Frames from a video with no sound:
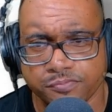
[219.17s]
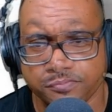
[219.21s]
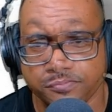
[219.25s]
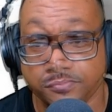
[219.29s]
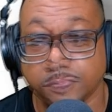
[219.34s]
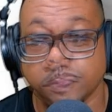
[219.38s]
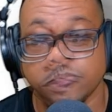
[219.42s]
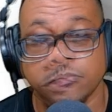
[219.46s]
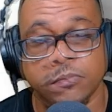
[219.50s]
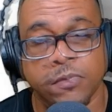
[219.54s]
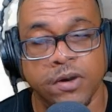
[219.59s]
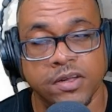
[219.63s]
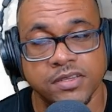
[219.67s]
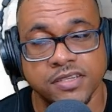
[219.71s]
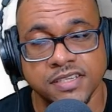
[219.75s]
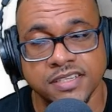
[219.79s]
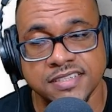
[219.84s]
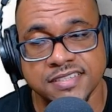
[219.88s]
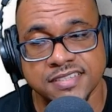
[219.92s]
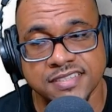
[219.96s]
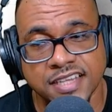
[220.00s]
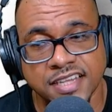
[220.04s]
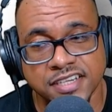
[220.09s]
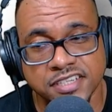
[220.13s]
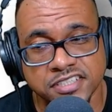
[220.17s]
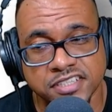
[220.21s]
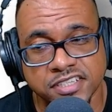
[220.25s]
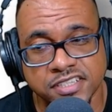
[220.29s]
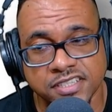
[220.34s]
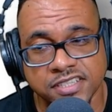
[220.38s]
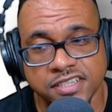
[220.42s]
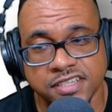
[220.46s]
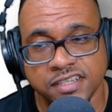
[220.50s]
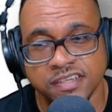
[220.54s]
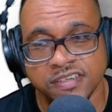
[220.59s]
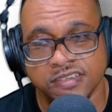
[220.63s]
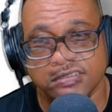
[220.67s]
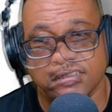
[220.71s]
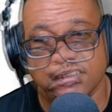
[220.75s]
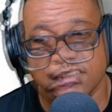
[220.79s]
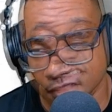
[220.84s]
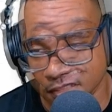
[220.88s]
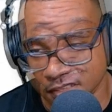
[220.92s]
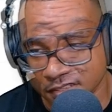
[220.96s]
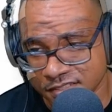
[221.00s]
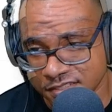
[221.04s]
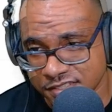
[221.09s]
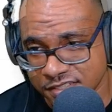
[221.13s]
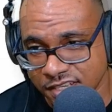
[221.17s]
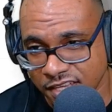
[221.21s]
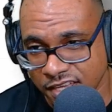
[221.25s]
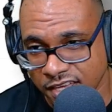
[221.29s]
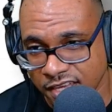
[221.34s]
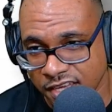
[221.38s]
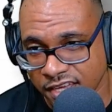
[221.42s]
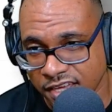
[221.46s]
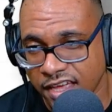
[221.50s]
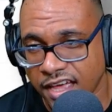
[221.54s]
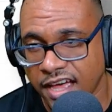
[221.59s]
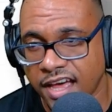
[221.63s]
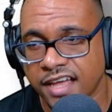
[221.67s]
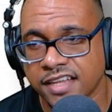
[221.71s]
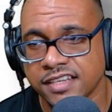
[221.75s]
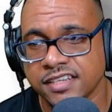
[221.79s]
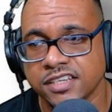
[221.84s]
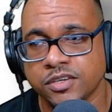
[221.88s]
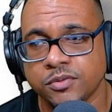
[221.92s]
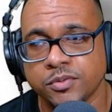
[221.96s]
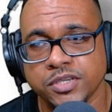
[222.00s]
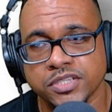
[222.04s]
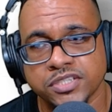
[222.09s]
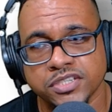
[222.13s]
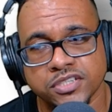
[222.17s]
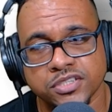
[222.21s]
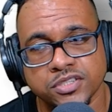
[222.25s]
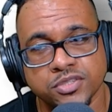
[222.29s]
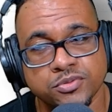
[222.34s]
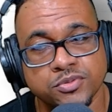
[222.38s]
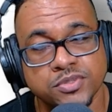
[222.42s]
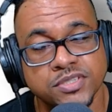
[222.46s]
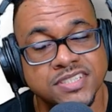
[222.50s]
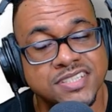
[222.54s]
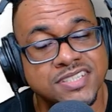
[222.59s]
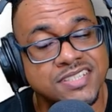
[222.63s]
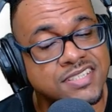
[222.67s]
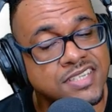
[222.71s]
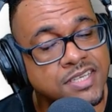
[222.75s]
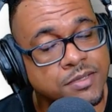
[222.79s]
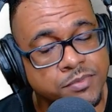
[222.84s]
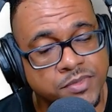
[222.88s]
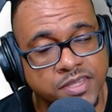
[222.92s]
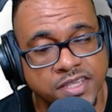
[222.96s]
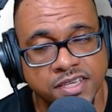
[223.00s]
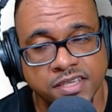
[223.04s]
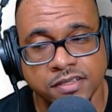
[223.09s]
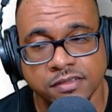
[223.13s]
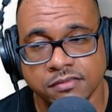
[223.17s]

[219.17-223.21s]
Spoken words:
but essentially this here and equation 2 is the same thing.